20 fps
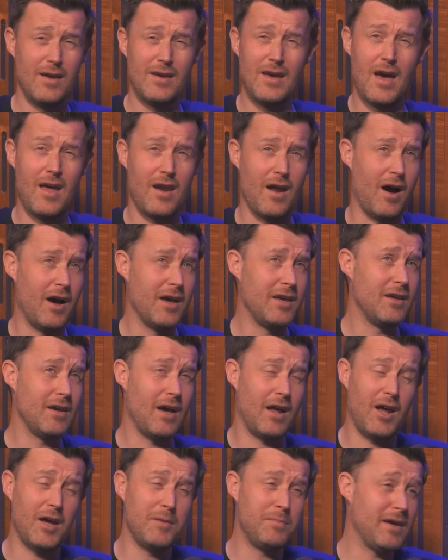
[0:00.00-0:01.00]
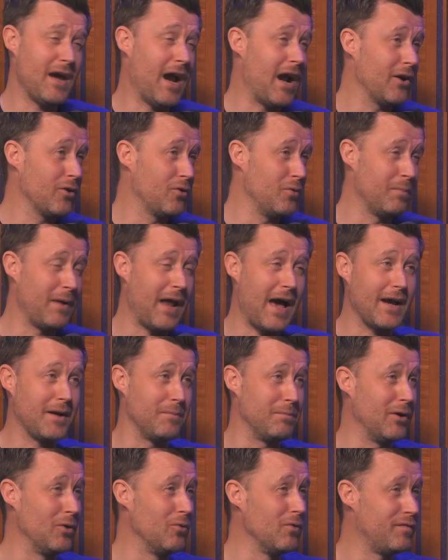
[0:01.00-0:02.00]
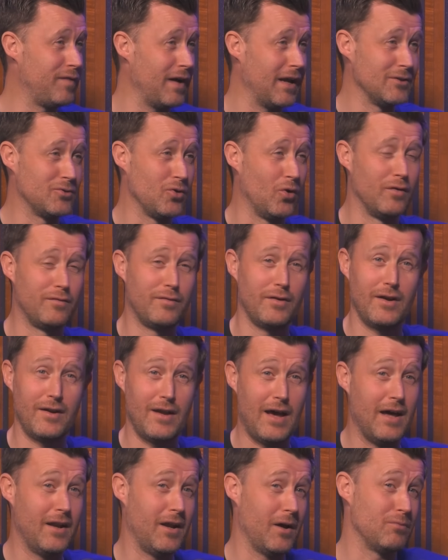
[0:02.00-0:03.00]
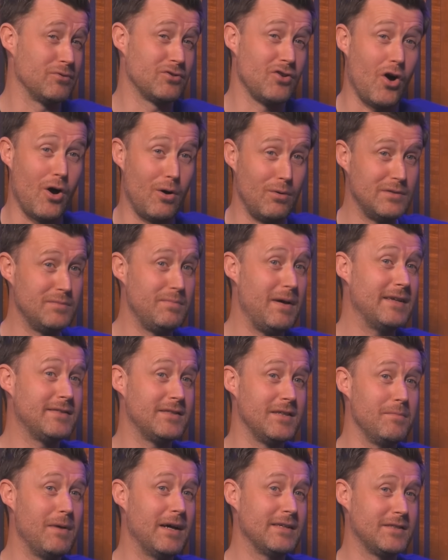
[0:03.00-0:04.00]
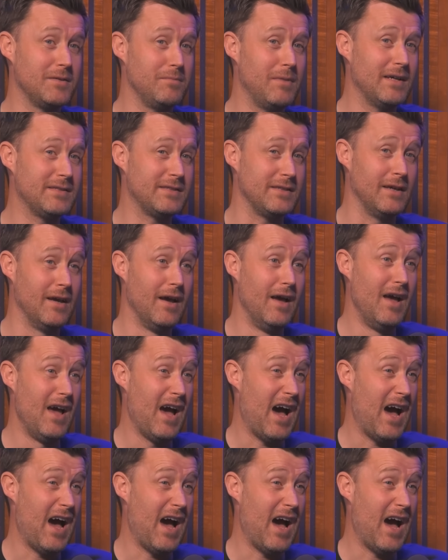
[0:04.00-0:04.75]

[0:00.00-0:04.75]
Yet I and I'd be arguing black and blue with fellas over it, and I was always Messi, Messi, Messi, yeah.